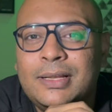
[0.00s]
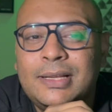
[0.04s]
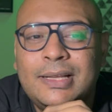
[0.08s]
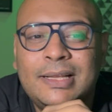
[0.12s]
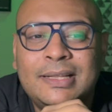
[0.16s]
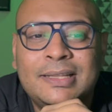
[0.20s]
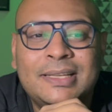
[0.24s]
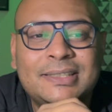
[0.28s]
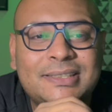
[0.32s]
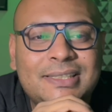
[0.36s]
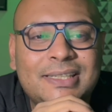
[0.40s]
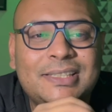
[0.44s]

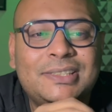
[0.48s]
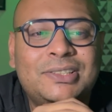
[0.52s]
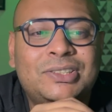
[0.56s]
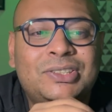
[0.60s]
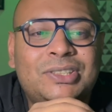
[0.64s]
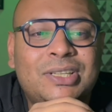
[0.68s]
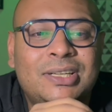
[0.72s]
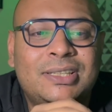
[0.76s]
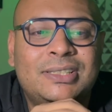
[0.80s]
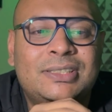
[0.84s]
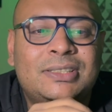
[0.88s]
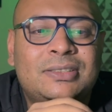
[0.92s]
This is
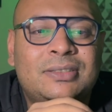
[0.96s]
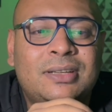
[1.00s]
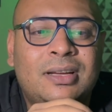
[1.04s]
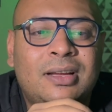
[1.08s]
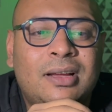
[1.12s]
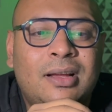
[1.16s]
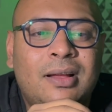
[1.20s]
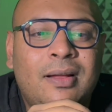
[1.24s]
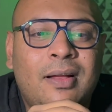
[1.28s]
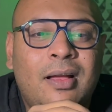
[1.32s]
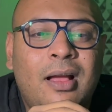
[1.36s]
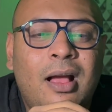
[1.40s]
just
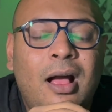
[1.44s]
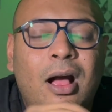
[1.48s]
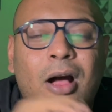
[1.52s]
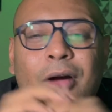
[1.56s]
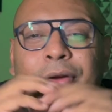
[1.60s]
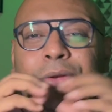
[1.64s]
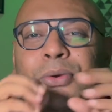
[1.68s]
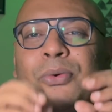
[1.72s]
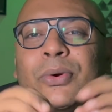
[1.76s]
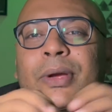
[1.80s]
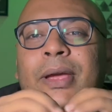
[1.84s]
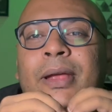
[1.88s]
how
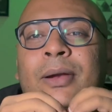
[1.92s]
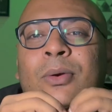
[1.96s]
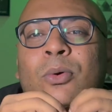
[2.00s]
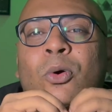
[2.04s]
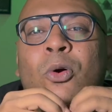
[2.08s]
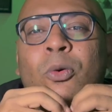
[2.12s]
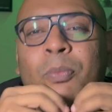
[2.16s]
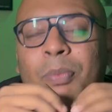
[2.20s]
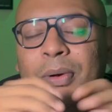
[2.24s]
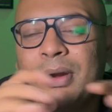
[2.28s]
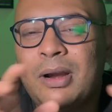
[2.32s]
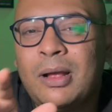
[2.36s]
you can
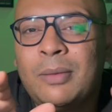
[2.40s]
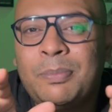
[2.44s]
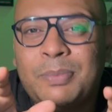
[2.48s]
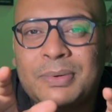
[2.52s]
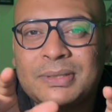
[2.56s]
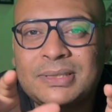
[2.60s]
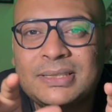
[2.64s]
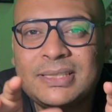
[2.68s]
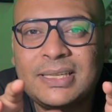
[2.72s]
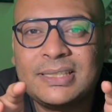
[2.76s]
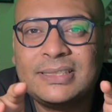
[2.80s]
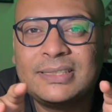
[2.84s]
open up a
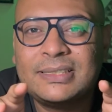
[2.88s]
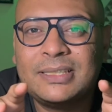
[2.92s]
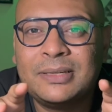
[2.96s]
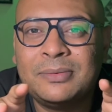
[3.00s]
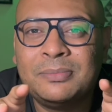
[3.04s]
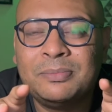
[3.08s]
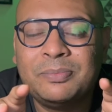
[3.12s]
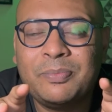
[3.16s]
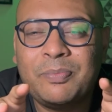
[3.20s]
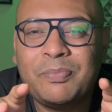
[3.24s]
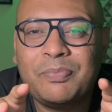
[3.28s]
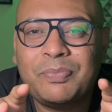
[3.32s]

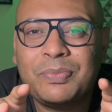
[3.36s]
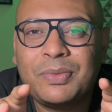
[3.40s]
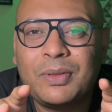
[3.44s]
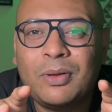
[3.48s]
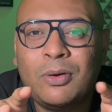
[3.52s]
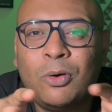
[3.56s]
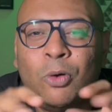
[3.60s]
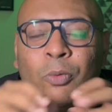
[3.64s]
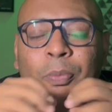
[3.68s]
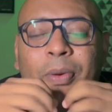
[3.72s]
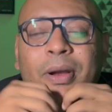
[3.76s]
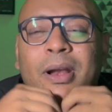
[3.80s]
system,
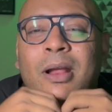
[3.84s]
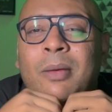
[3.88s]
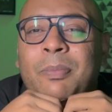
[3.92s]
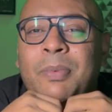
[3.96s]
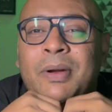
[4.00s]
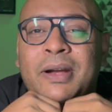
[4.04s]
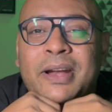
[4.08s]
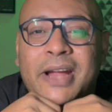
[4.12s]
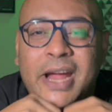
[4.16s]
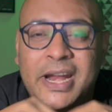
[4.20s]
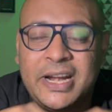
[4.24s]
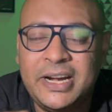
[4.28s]
open up
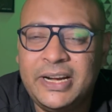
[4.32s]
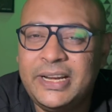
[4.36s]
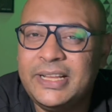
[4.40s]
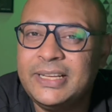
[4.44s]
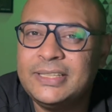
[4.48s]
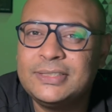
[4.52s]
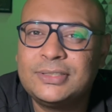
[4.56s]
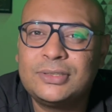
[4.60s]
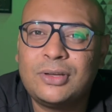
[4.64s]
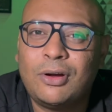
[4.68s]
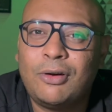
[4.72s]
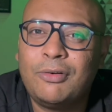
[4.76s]
an
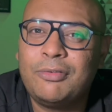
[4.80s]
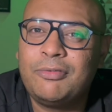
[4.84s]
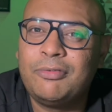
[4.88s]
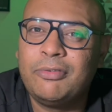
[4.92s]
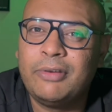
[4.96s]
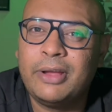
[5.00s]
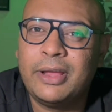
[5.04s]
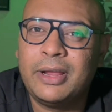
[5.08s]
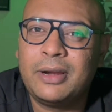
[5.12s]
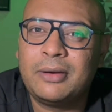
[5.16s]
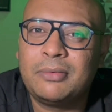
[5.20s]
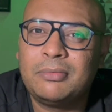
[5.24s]
editing
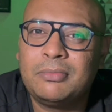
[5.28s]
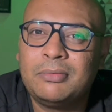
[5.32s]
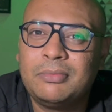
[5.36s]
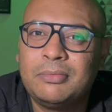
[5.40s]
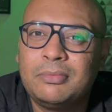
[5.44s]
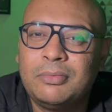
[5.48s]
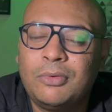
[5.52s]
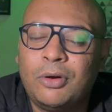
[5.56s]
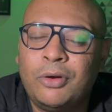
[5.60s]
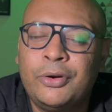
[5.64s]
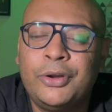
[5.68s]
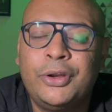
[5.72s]
software
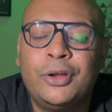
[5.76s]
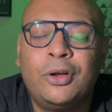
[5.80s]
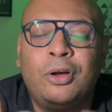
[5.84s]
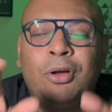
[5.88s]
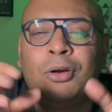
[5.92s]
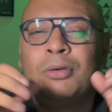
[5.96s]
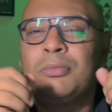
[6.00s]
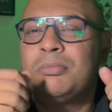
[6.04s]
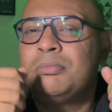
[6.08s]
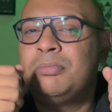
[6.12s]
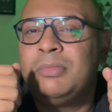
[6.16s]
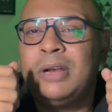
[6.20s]
on
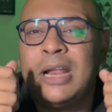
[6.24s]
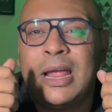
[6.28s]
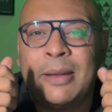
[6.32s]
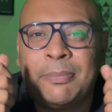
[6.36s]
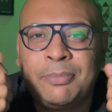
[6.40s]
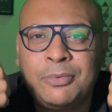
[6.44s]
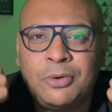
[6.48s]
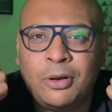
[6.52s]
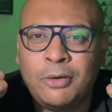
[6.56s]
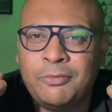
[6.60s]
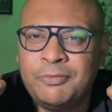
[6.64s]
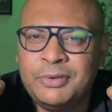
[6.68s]
your
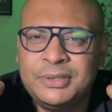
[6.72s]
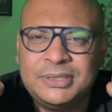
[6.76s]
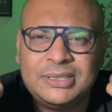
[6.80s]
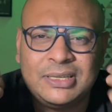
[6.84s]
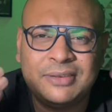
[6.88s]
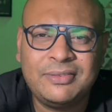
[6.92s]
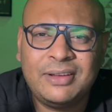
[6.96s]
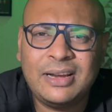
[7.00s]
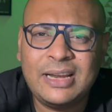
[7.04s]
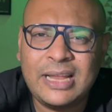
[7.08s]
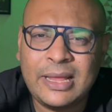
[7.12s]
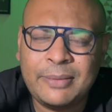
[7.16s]
laptop,
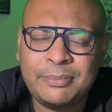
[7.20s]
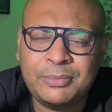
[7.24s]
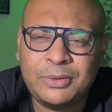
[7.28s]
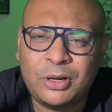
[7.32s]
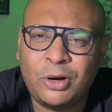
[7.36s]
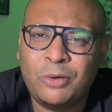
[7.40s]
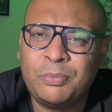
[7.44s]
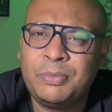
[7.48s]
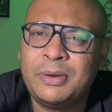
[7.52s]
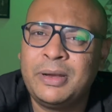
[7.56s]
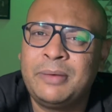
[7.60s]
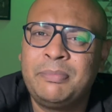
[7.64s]
whichever
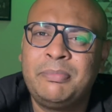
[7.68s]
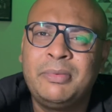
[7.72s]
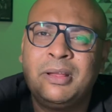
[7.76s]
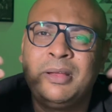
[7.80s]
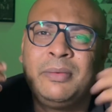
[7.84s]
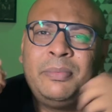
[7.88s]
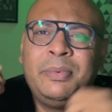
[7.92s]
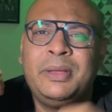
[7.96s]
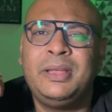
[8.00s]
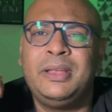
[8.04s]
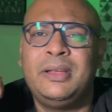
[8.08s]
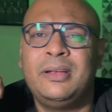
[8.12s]
laptop that may
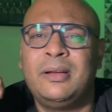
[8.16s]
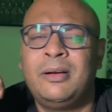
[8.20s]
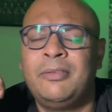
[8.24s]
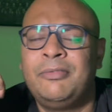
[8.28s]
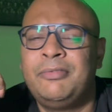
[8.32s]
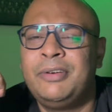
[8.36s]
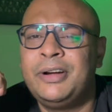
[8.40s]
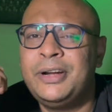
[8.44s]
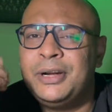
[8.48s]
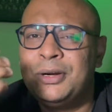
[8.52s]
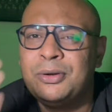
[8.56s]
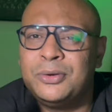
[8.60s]
be, a
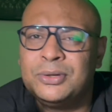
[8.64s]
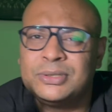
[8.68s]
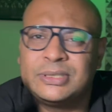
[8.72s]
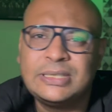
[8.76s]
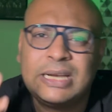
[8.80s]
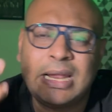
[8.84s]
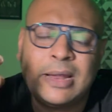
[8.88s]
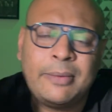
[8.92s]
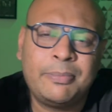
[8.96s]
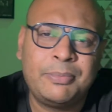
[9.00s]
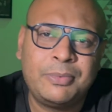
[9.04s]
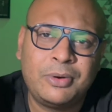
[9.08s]
Windows
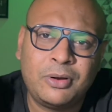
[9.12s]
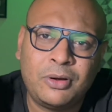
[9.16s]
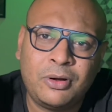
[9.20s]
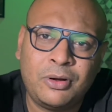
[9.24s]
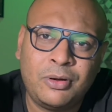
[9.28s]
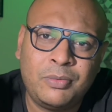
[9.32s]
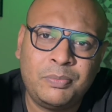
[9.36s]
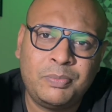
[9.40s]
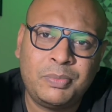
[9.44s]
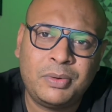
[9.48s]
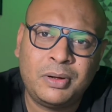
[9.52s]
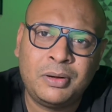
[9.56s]

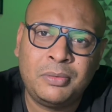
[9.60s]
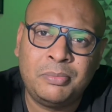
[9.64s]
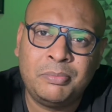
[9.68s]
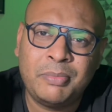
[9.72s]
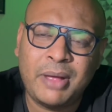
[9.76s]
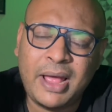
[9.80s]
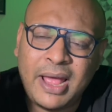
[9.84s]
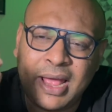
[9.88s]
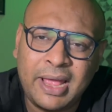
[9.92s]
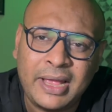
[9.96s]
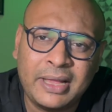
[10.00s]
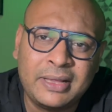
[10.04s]
laptop or
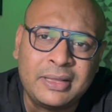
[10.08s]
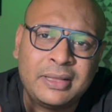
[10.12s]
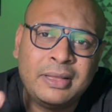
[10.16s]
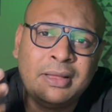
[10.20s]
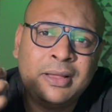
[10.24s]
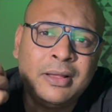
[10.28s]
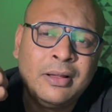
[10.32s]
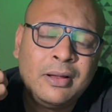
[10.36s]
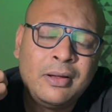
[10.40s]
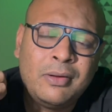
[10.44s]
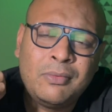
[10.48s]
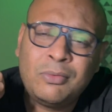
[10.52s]
Mac,
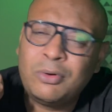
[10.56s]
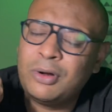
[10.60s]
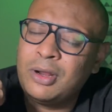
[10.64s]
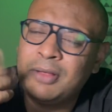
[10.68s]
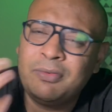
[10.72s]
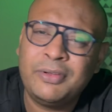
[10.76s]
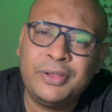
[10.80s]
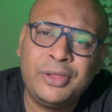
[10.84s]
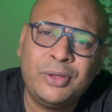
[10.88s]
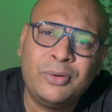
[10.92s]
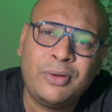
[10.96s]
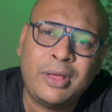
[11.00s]

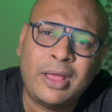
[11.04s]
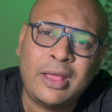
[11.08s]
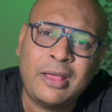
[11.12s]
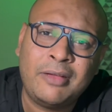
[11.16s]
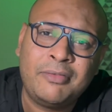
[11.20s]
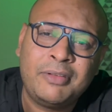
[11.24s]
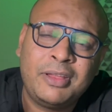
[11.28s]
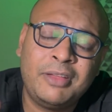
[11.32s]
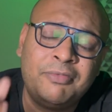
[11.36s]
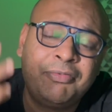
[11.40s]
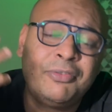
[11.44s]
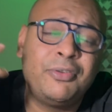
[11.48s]
whatever you
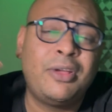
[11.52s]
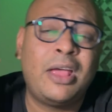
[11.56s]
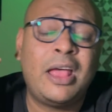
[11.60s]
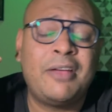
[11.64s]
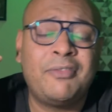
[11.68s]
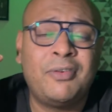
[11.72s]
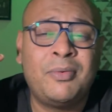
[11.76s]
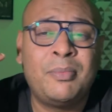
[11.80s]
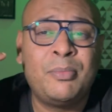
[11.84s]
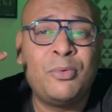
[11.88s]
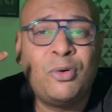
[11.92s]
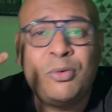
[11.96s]
have. If you
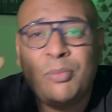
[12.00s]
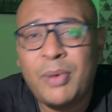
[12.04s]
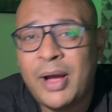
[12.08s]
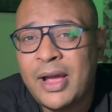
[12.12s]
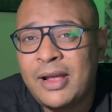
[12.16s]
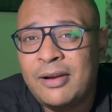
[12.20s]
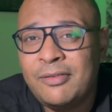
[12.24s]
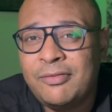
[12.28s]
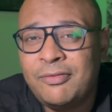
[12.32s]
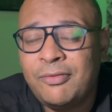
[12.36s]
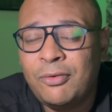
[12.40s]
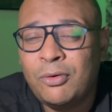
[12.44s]
have a
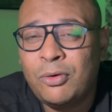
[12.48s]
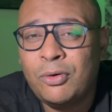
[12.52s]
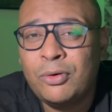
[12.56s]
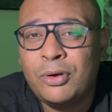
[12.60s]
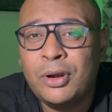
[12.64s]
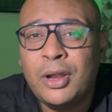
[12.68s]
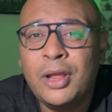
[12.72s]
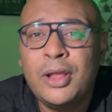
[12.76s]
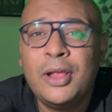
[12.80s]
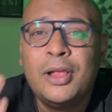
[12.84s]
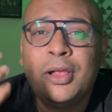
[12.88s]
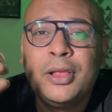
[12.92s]
mobile phone,
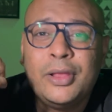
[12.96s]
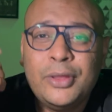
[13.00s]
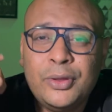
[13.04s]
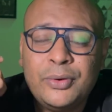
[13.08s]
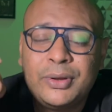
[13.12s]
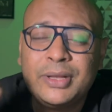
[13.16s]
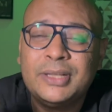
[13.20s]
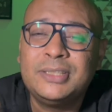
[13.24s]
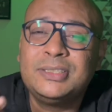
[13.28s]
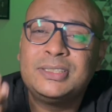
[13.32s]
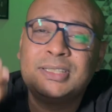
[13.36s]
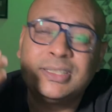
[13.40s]
you
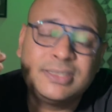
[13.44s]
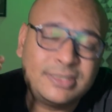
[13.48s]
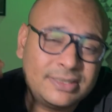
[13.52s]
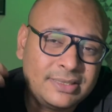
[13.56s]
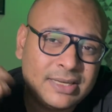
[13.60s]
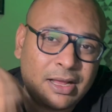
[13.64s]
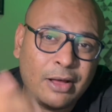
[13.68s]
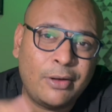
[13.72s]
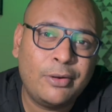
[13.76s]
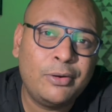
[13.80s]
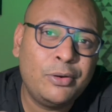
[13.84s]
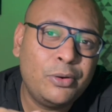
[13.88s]
can just
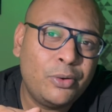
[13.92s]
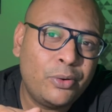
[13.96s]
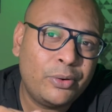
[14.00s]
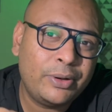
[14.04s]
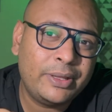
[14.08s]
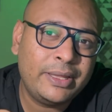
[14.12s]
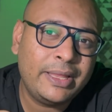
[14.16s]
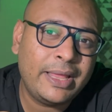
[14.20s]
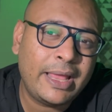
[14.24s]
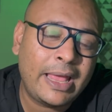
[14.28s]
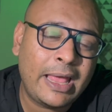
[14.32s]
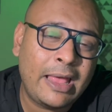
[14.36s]
download
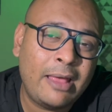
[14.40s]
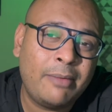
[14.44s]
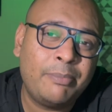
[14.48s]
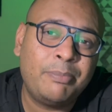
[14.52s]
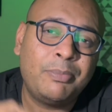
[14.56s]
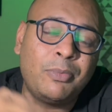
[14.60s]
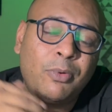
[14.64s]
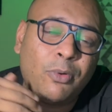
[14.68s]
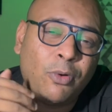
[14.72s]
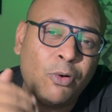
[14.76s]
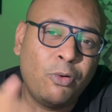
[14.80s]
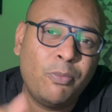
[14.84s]
the
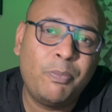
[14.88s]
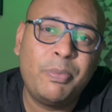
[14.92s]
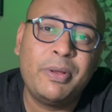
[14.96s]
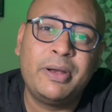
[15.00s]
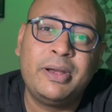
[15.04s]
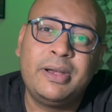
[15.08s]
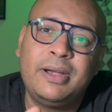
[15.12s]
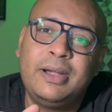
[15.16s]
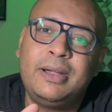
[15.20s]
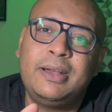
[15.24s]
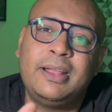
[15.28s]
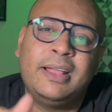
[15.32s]
app,
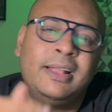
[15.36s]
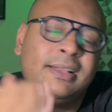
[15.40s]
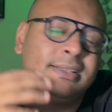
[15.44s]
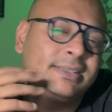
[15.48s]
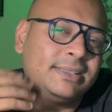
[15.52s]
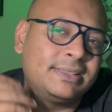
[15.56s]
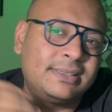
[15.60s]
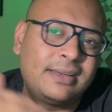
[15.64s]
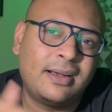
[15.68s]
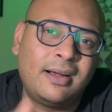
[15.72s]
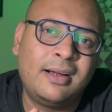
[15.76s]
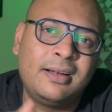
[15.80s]
open it and
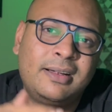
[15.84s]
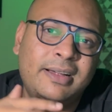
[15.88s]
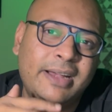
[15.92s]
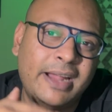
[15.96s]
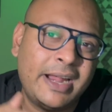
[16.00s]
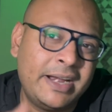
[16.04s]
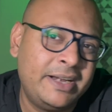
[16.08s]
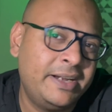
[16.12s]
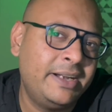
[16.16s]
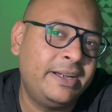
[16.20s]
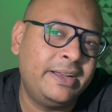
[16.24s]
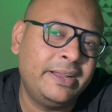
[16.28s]
start
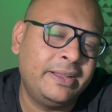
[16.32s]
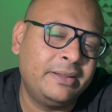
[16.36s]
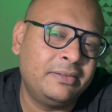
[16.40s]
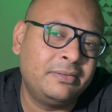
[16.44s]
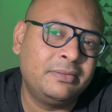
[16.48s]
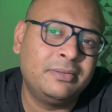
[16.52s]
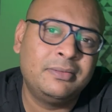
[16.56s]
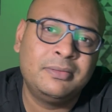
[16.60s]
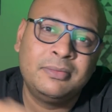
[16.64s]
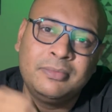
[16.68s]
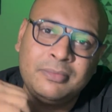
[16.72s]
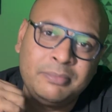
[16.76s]
editing.
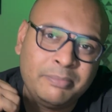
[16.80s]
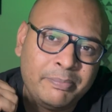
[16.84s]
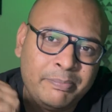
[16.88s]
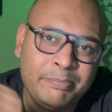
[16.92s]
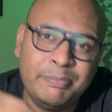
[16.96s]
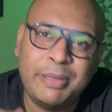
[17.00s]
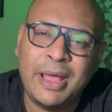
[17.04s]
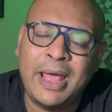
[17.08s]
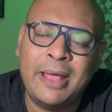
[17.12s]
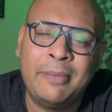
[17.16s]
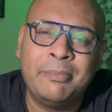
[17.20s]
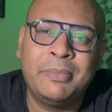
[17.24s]

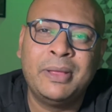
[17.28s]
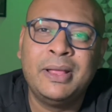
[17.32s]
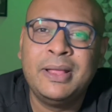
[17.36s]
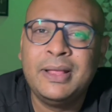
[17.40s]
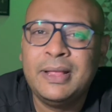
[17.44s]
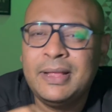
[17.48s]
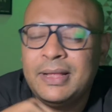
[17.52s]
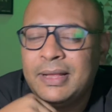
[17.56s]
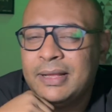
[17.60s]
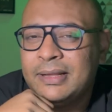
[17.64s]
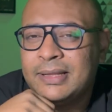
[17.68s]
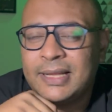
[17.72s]
Bam!
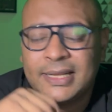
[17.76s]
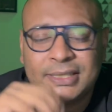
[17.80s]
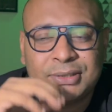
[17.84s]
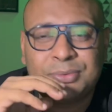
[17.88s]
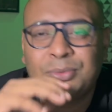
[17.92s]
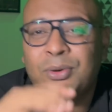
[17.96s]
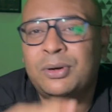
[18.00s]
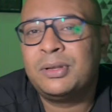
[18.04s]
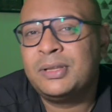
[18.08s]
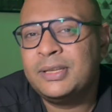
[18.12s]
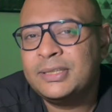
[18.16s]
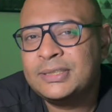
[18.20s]
That's
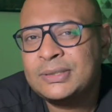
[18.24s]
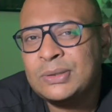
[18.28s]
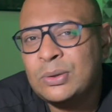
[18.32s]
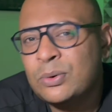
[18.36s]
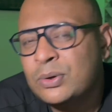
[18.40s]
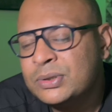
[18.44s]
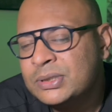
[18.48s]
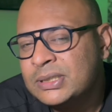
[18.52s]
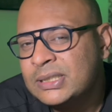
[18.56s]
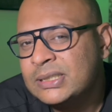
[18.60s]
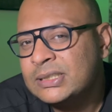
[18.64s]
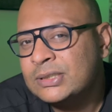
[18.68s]
what this
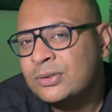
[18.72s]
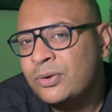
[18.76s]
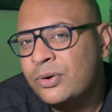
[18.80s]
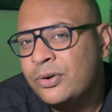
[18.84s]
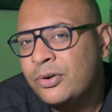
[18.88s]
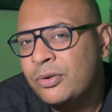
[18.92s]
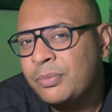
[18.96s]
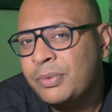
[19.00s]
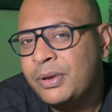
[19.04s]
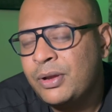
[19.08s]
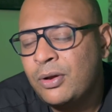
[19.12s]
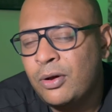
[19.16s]
course is
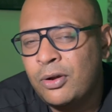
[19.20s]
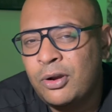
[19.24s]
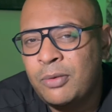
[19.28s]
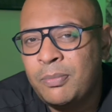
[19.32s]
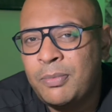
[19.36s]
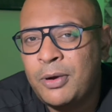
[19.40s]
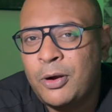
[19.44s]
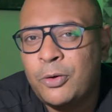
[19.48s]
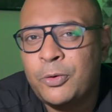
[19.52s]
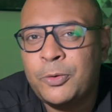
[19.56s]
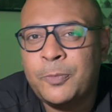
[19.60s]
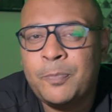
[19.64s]
going to be all
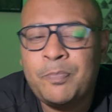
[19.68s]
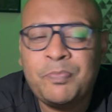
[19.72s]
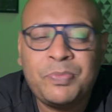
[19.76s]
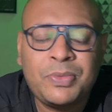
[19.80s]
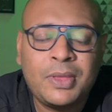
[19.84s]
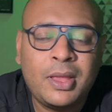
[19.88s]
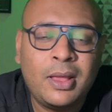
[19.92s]
about.